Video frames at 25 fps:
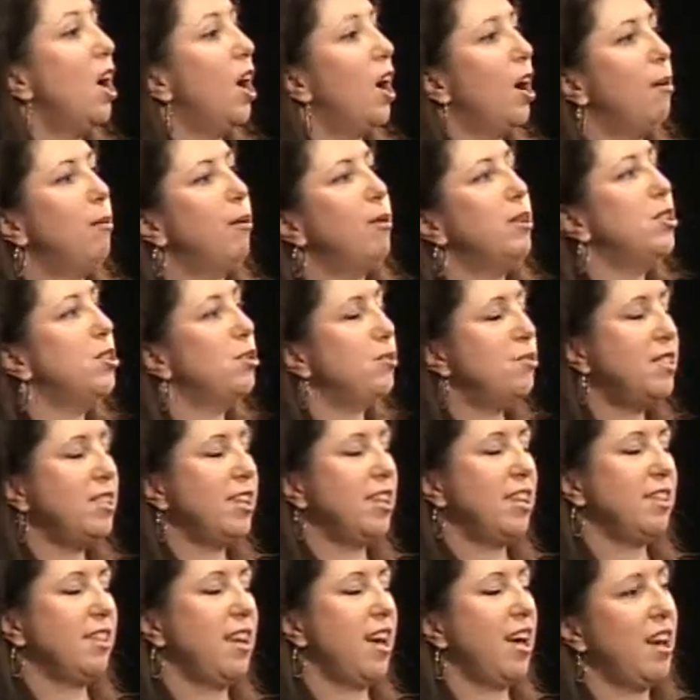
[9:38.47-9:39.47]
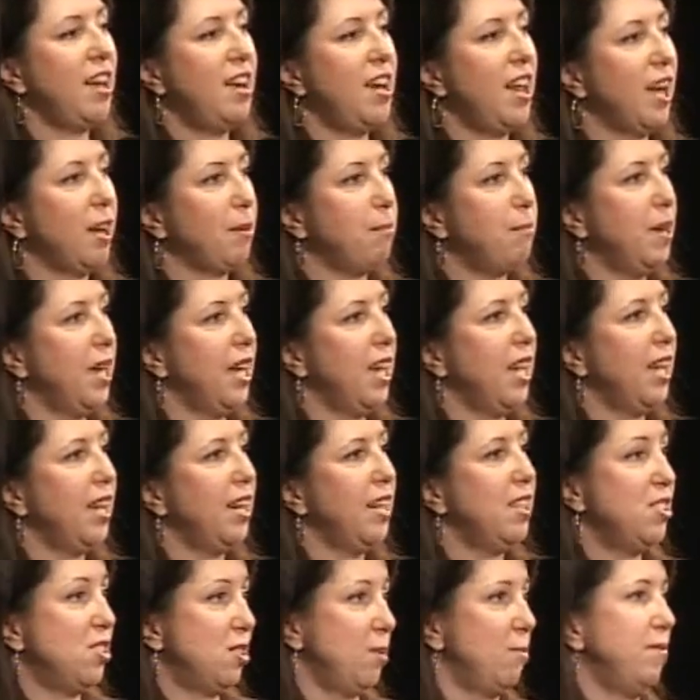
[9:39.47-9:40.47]
But we do see a lot of neck pain
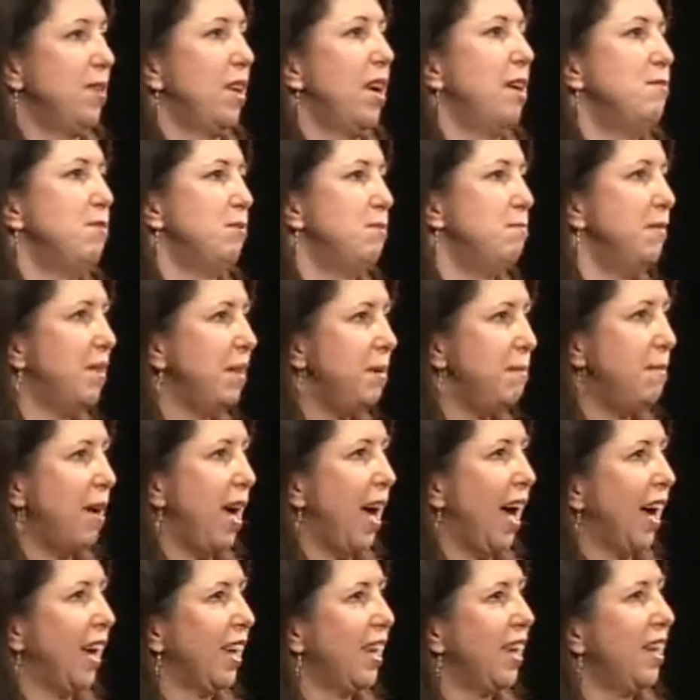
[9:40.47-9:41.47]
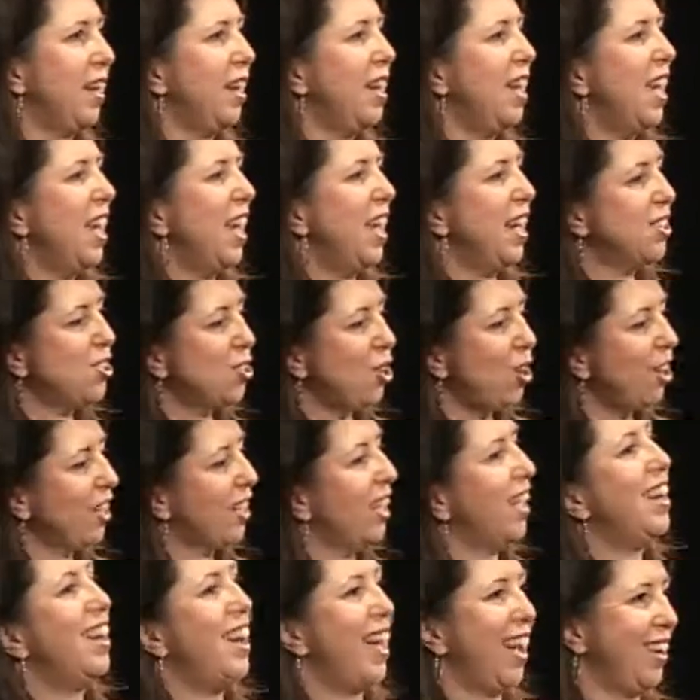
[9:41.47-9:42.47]
and sometimes mid-back, and it's all
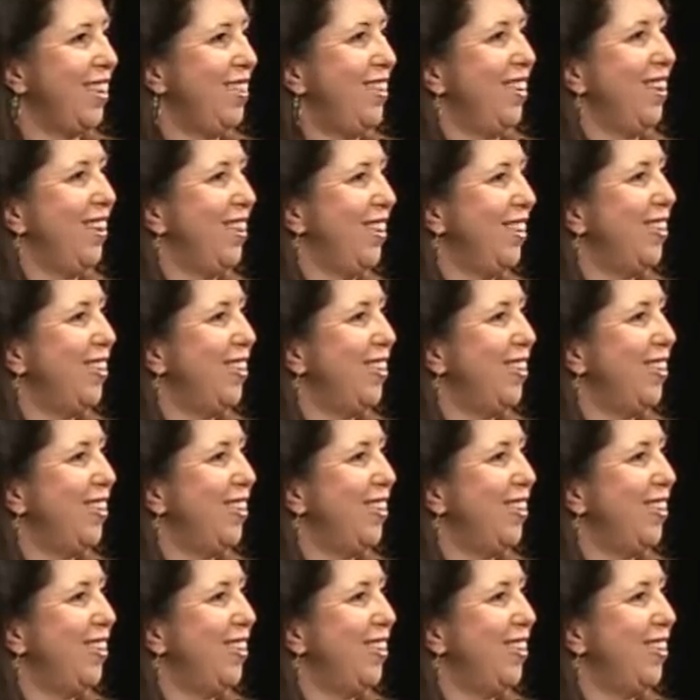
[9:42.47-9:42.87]
connected.